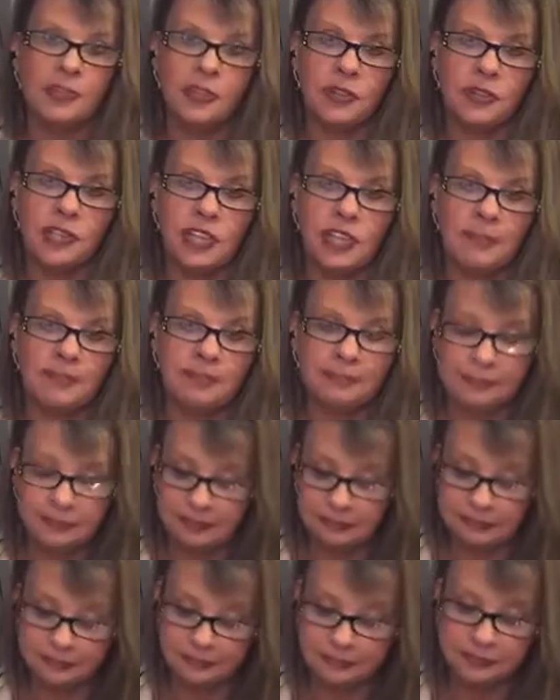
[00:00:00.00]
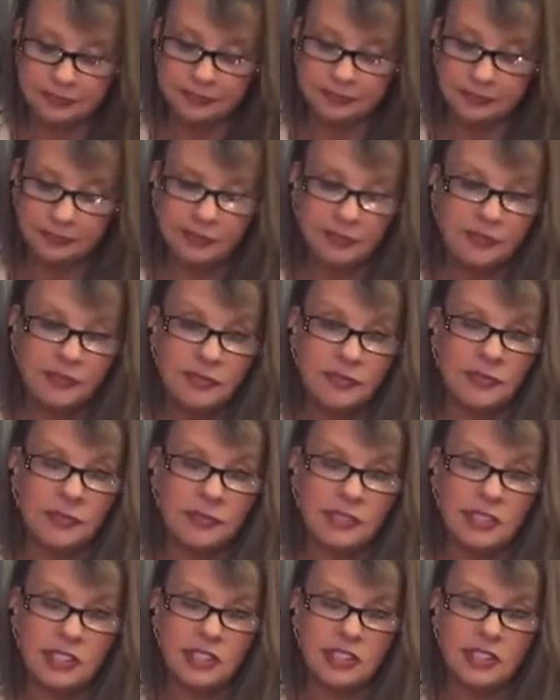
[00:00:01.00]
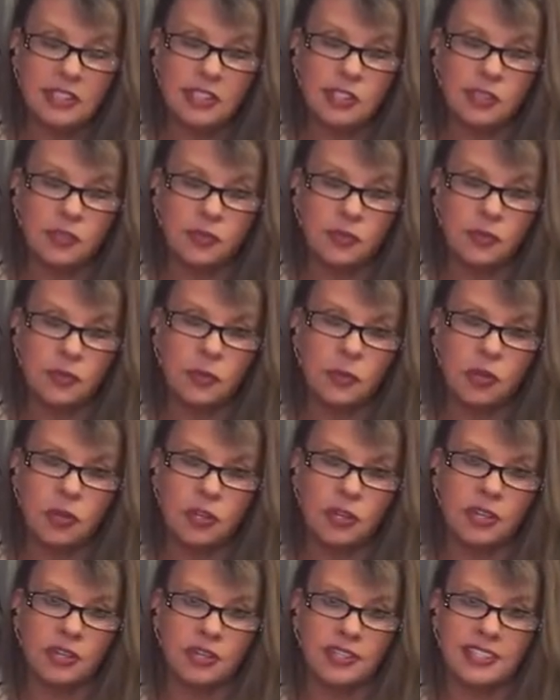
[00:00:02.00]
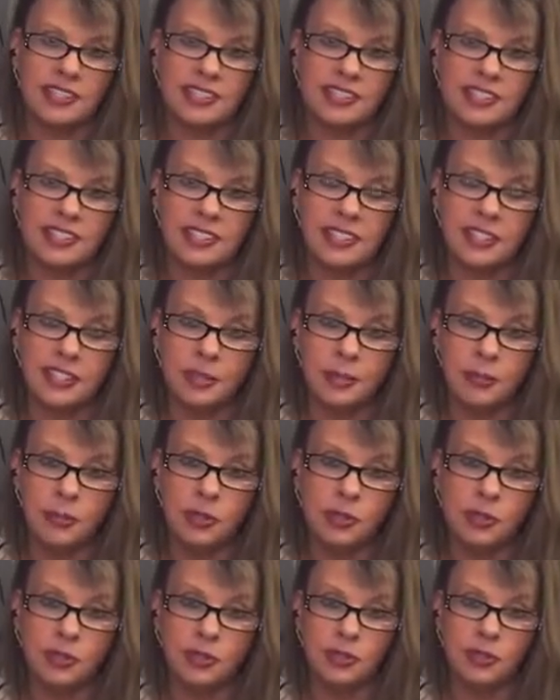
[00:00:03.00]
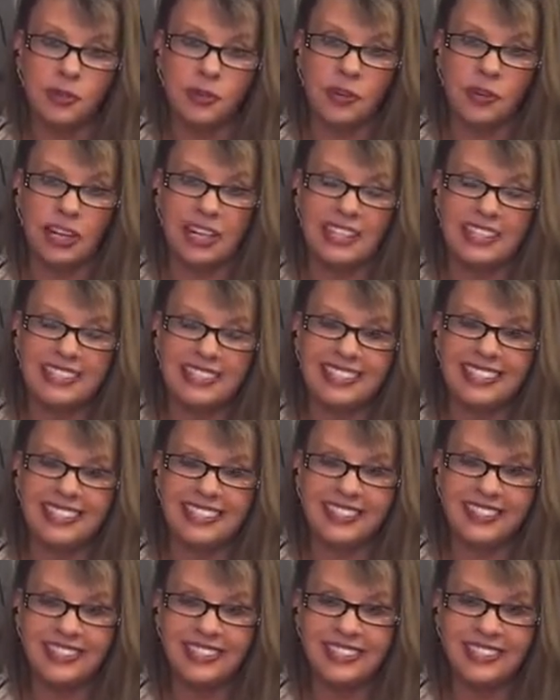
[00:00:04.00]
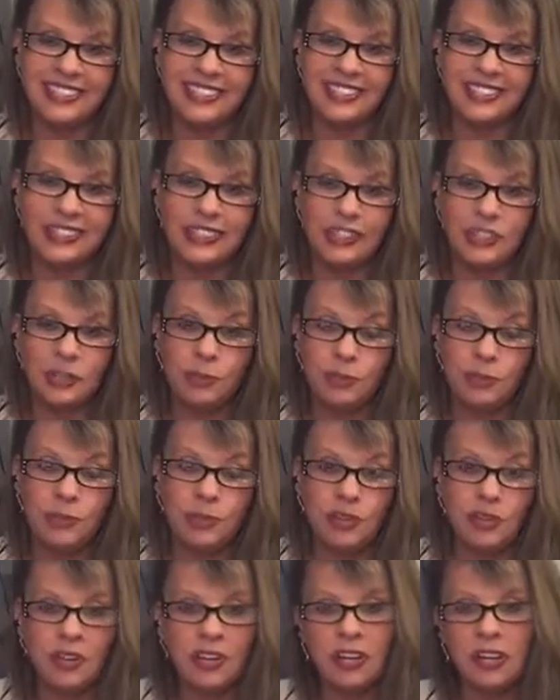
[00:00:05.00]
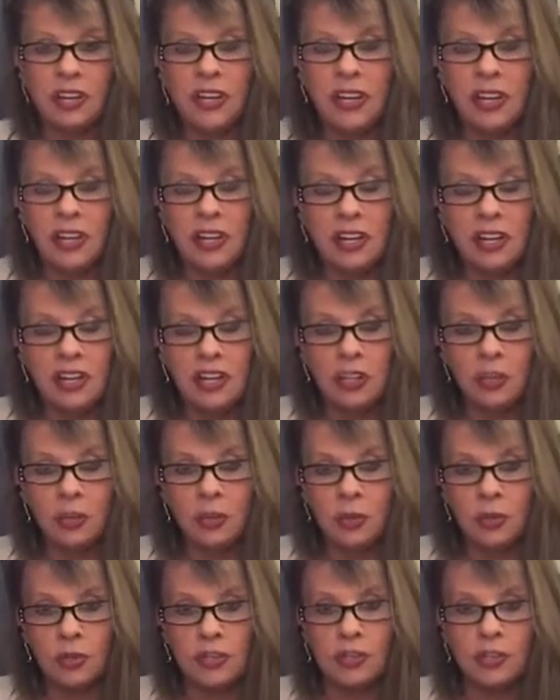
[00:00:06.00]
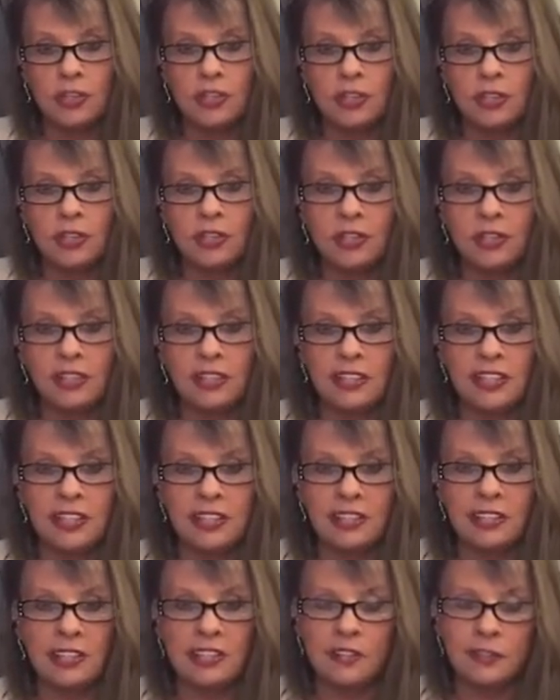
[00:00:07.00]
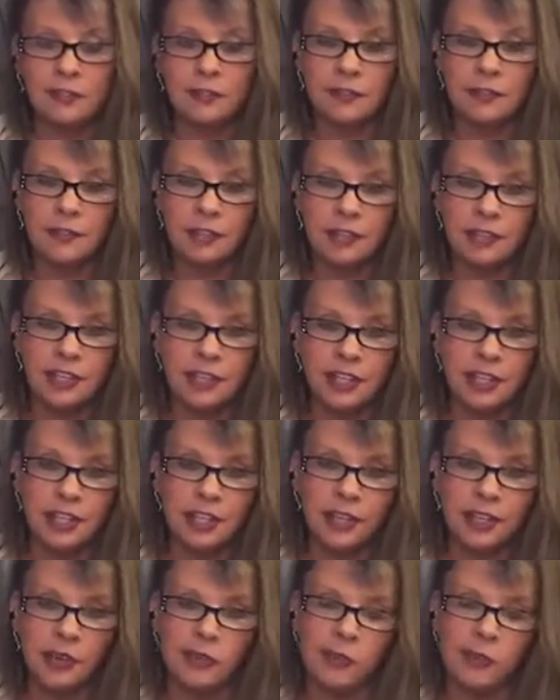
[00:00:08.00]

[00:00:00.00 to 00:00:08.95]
Okay, this is for Sun, Moon, Rising, Venus, Jupiter, and North Node in Virgo.